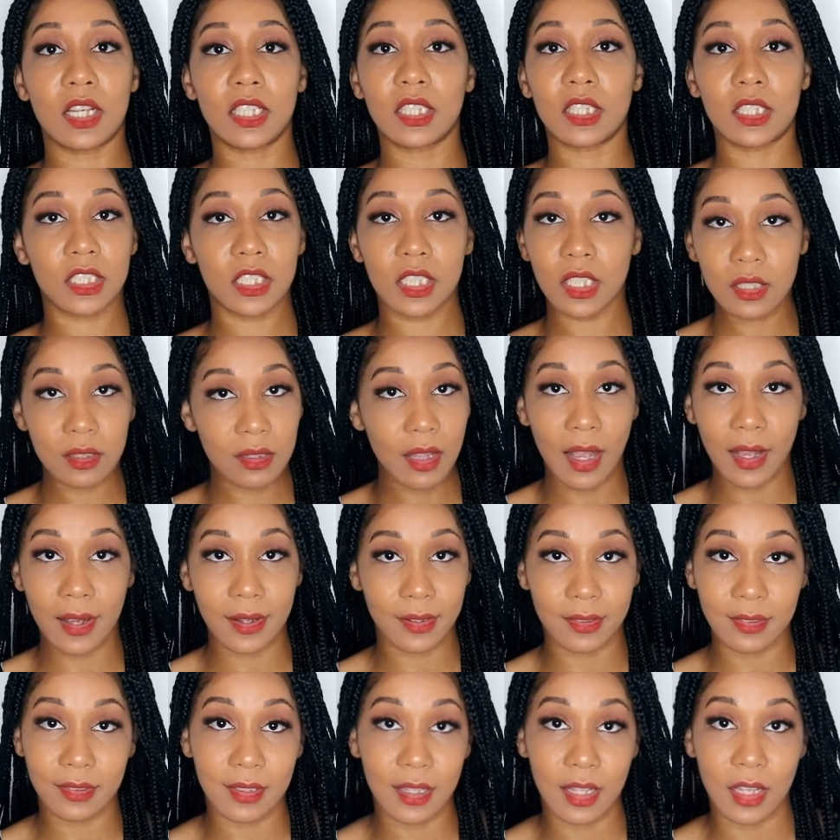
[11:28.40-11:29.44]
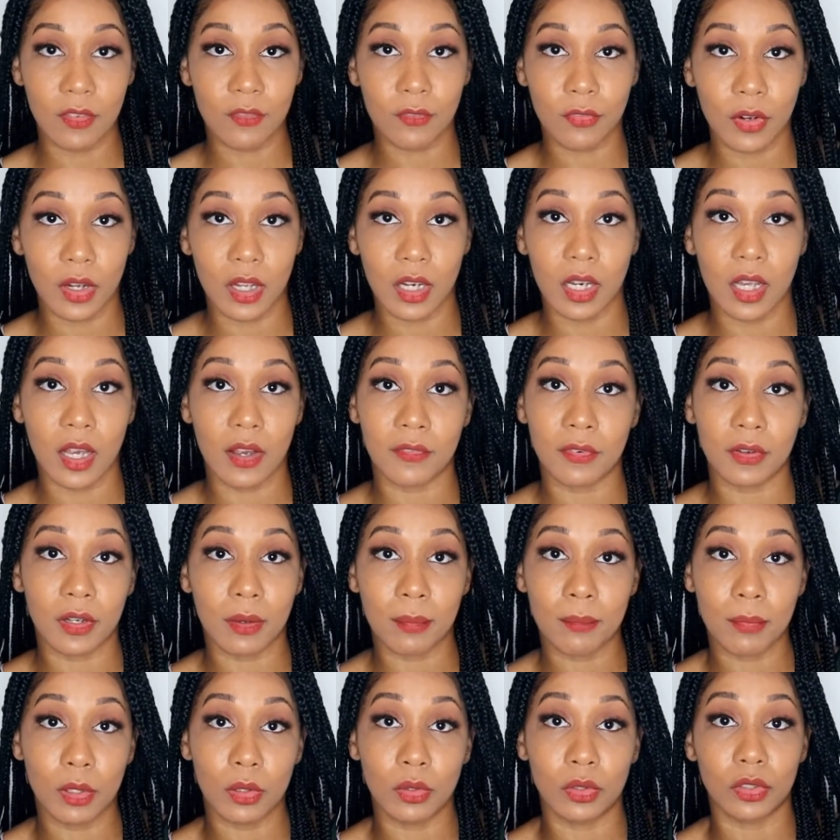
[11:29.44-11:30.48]
she's not going to sit in front of a
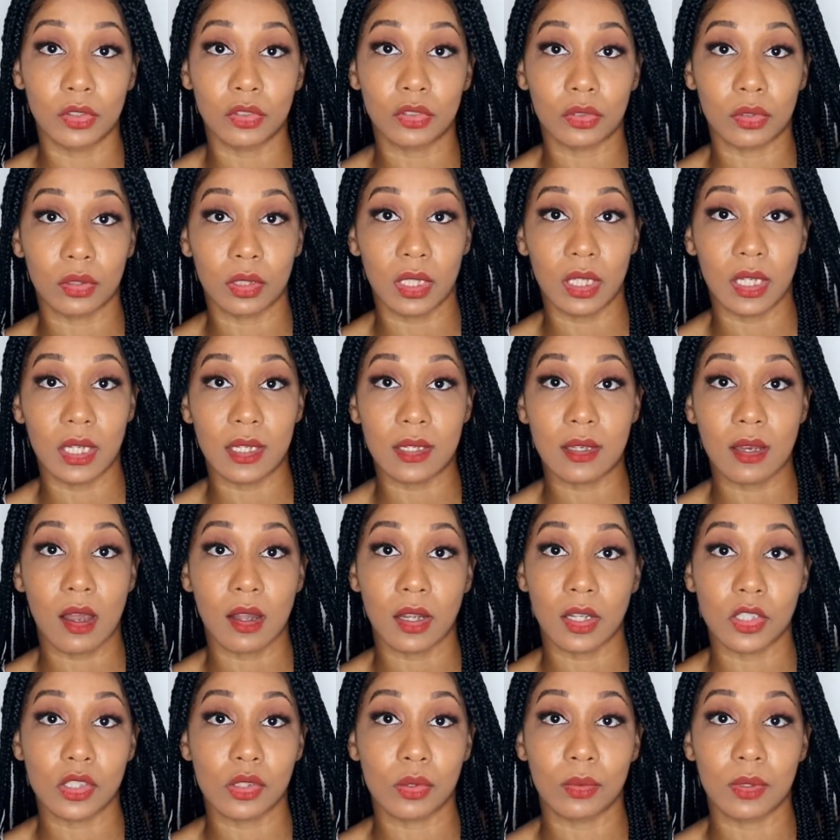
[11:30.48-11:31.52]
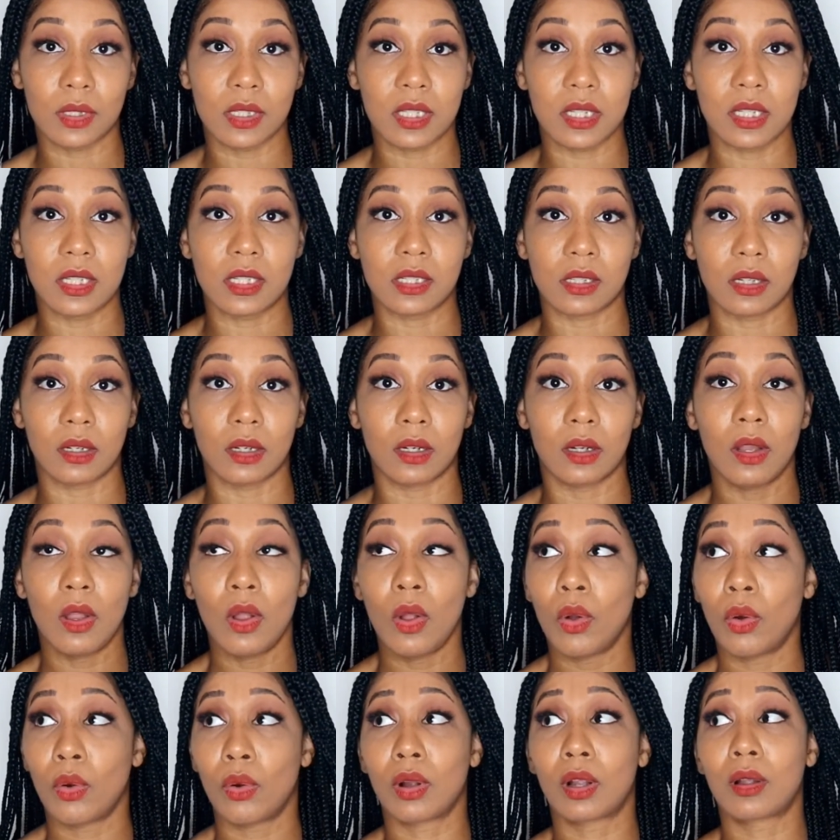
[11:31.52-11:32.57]
computer screen talking to her teacher
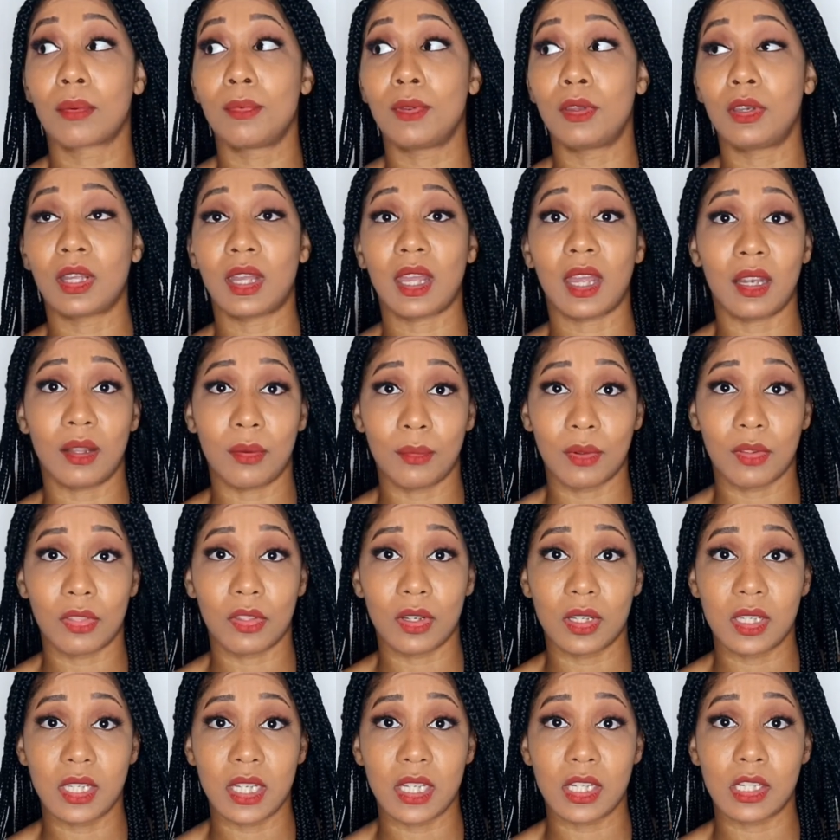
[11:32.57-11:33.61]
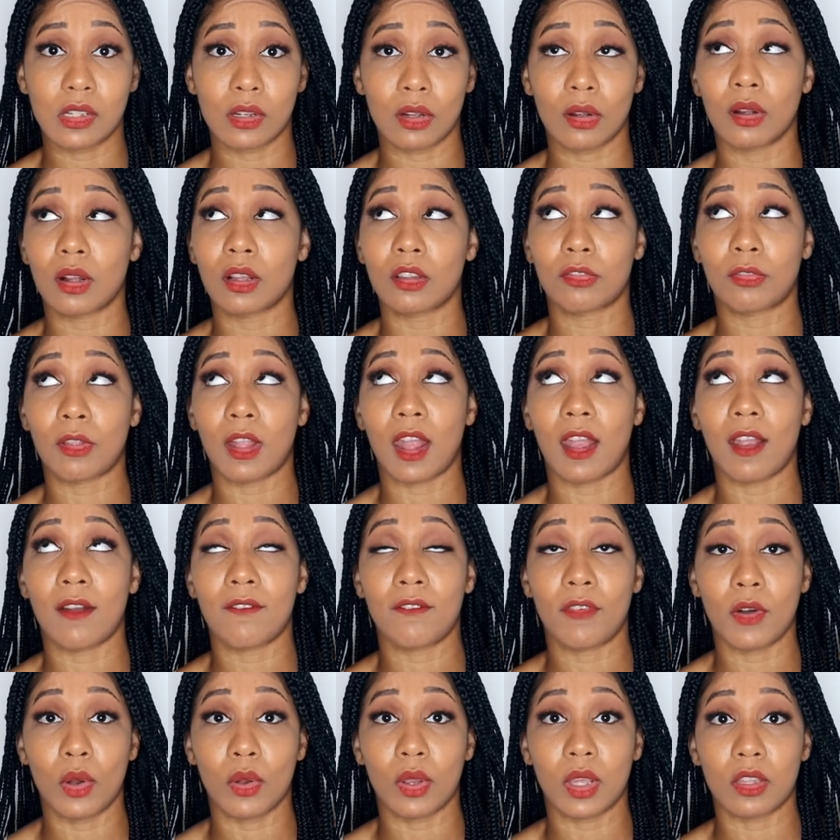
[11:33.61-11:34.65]
or communicating with her teacher or staying
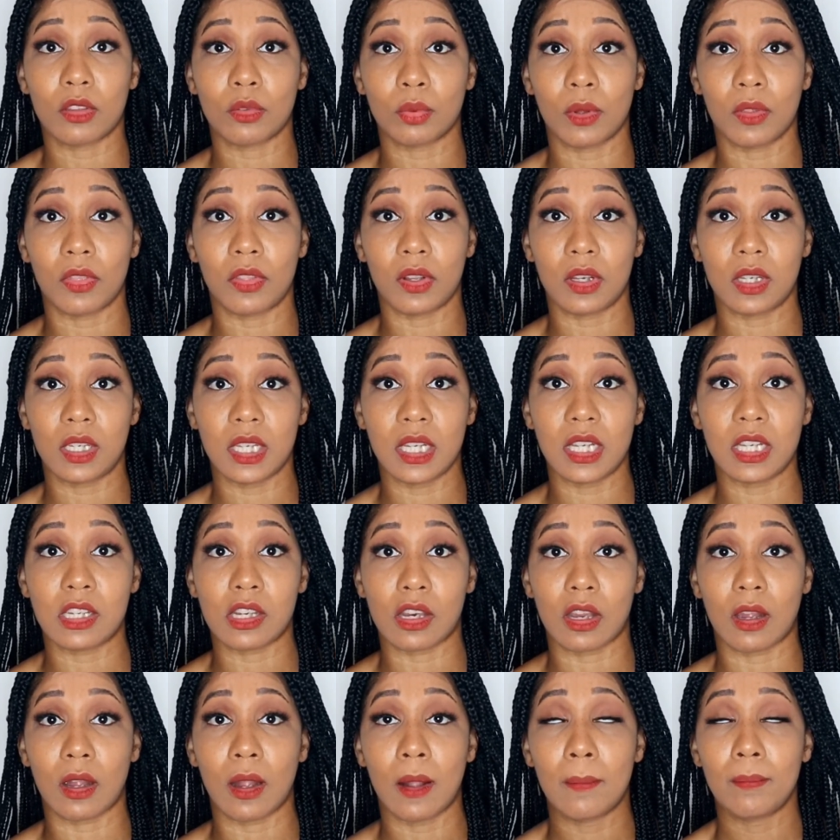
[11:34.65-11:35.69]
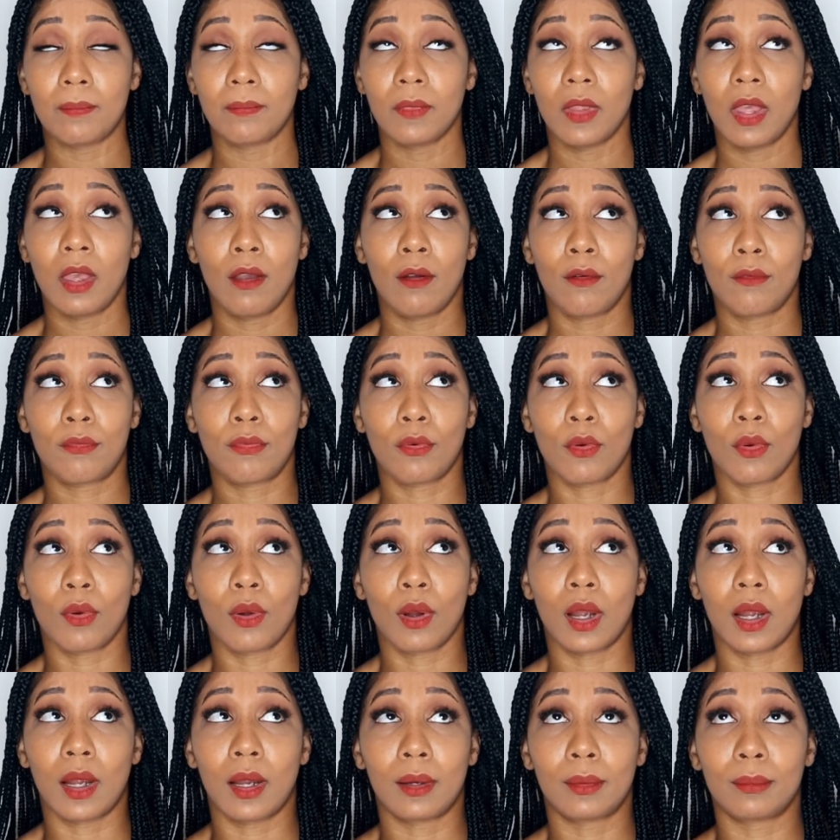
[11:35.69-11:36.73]
focused with her teacher
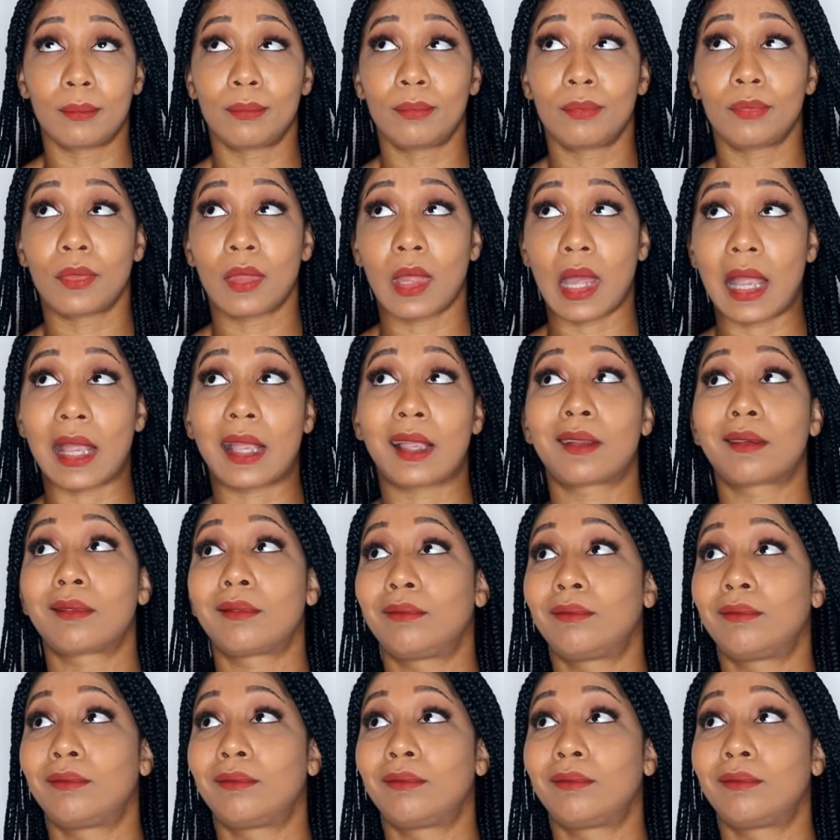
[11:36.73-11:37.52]
for like